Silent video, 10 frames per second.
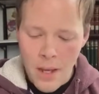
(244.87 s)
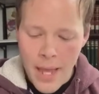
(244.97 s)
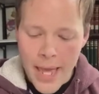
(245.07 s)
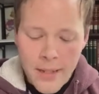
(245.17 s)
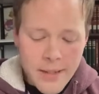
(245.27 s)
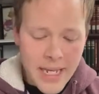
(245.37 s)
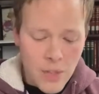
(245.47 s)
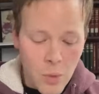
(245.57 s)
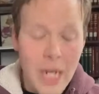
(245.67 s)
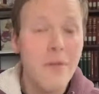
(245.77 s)
And
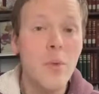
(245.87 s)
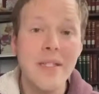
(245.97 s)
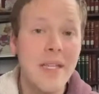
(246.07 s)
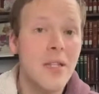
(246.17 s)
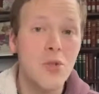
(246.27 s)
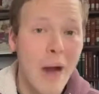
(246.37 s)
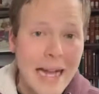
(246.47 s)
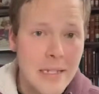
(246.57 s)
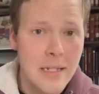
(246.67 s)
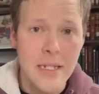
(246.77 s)
indeed, whenever we see
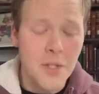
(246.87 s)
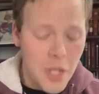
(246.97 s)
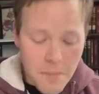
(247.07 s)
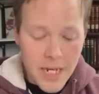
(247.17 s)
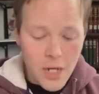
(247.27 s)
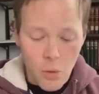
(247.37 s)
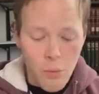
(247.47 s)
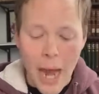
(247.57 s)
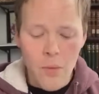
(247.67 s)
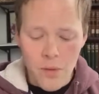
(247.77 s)
atrocities committed
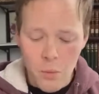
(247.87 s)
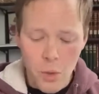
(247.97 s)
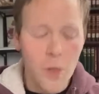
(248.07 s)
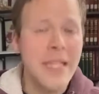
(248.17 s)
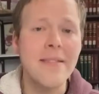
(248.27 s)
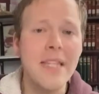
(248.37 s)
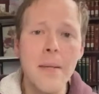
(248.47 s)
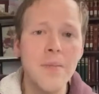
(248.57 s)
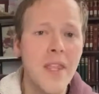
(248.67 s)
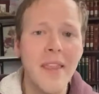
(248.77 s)
around the world, it
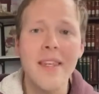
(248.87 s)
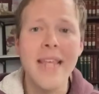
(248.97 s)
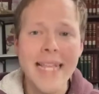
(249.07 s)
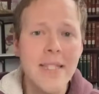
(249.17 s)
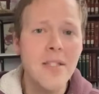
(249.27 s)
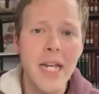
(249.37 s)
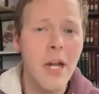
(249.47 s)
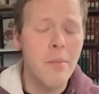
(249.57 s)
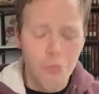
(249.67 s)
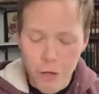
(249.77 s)
seems that the
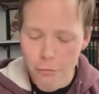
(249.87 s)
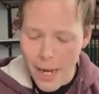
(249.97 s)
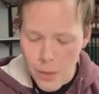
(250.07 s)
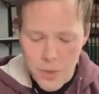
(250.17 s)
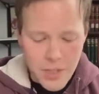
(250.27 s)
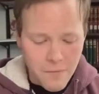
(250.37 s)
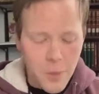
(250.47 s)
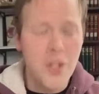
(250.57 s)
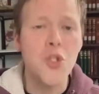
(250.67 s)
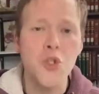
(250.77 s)
necessary prerequisite for
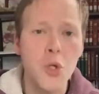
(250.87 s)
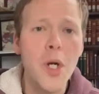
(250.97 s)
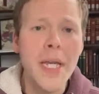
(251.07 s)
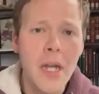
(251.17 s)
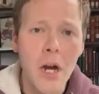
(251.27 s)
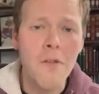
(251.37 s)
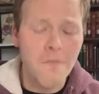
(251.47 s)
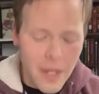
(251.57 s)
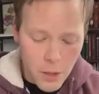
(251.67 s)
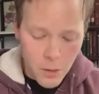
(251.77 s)
destroying our
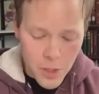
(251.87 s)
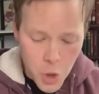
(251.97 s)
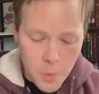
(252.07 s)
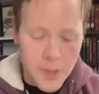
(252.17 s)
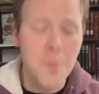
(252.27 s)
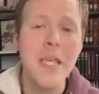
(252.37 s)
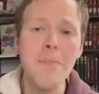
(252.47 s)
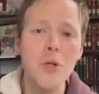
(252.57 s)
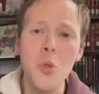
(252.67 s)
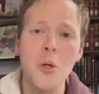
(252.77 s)
fellow humans,
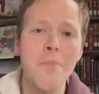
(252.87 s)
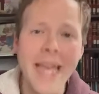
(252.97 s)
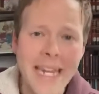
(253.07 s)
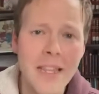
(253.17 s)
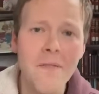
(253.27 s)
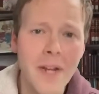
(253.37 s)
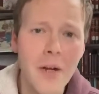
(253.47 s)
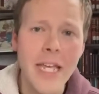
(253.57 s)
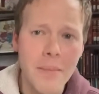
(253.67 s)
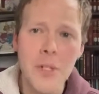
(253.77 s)
people who are made in the
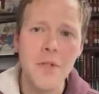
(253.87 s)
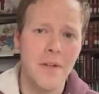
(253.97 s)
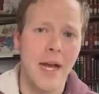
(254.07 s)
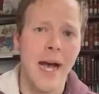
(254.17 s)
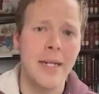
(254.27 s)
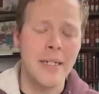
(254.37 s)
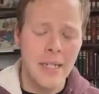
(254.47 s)
very image of God,